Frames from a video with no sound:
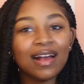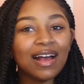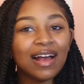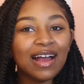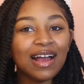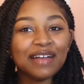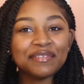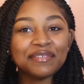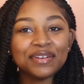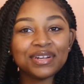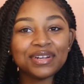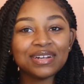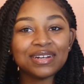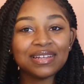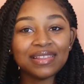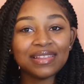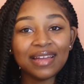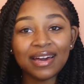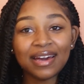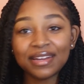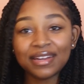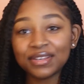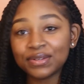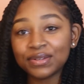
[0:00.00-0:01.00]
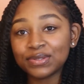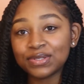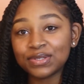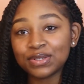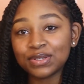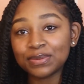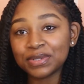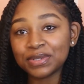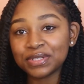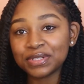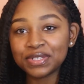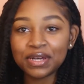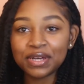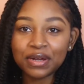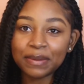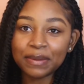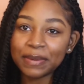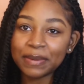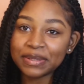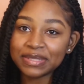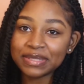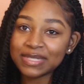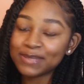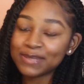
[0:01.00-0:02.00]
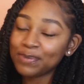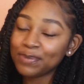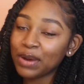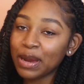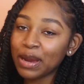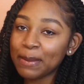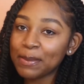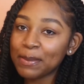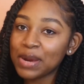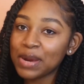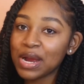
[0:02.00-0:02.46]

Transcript: I've heard a lot of YouTubers talk about this primer.